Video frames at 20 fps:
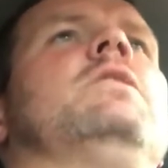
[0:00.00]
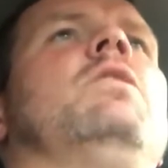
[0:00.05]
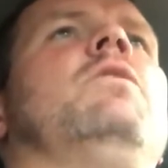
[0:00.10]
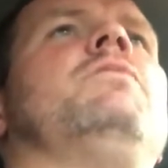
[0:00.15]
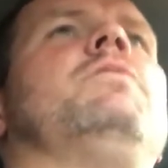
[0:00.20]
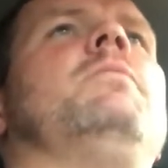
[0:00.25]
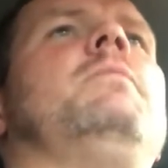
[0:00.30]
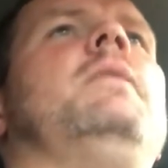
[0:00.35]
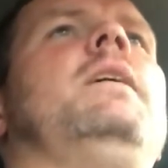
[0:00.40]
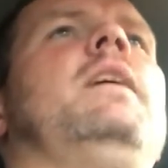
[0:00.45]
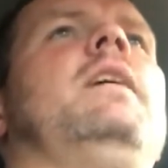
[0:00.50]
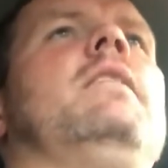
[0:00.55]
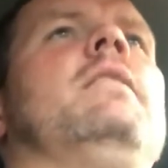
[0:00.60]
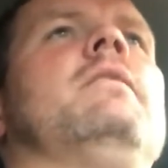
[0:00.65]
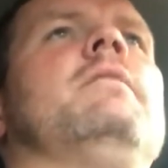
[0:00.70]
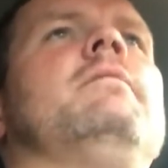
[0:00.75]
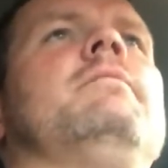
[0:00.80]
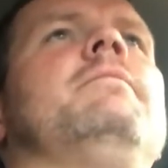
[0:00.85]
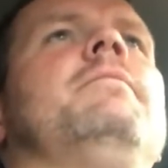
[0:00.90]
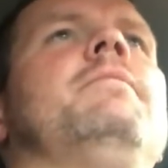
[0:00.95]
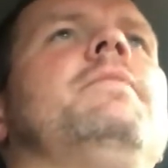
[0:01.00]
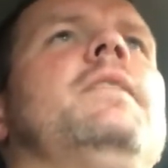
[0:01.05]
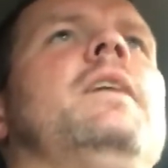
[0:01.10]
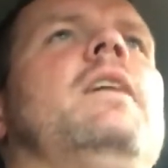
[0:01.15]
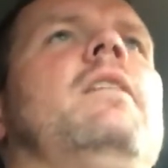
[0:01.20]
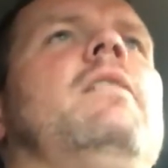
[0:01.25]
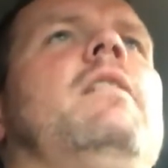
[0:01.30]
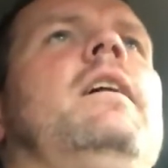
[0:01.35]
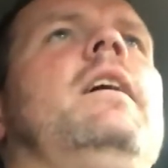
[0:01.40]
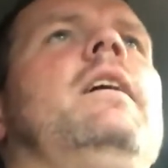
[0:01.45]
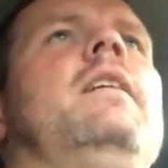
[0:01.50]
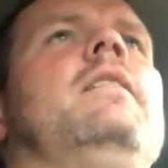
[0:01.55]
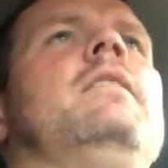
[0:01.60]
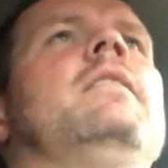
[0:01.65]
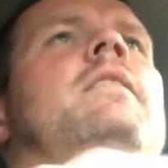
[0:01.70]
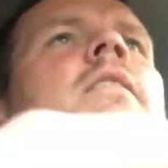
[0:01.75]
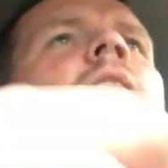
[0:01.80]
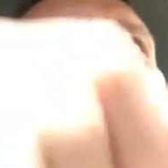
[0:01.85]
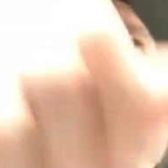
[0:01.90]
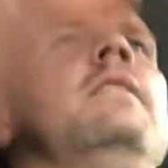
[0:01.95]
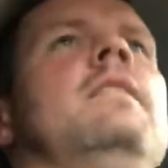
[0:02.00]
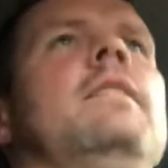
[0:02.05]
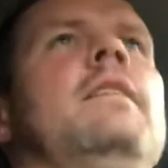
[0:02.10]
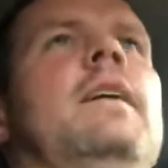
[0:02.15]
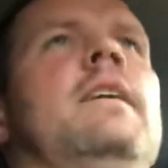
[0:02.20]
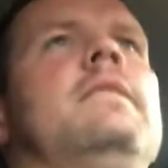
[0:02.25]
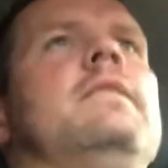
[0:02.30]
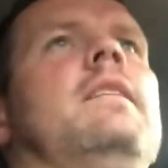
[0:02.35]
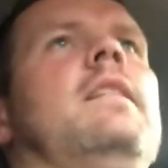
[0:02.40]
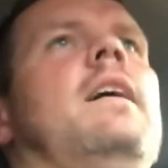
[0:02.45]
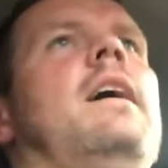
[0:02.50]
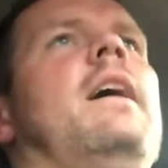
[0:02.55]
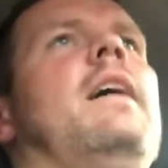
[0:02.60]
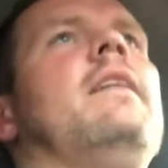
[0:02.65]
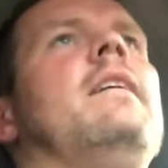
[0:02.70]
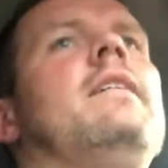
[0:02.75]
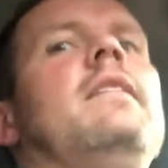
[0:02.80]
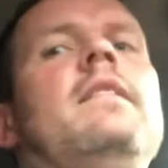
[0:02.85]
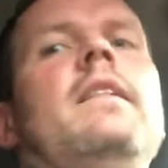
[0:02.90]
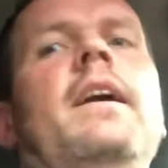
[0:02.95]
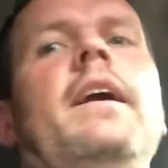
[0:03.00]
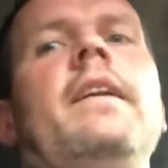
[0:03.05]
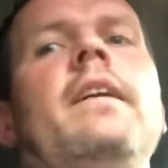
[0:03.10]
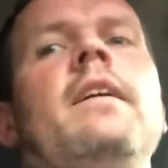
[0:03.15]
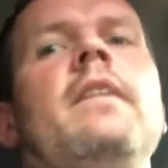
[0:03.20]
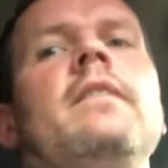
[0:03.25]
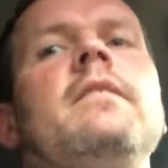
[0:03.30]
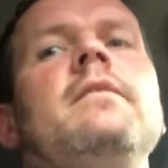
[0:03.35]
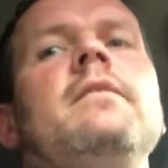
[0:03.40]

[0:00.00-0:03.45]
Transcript: go from there. All right. Thanks a lot. Later.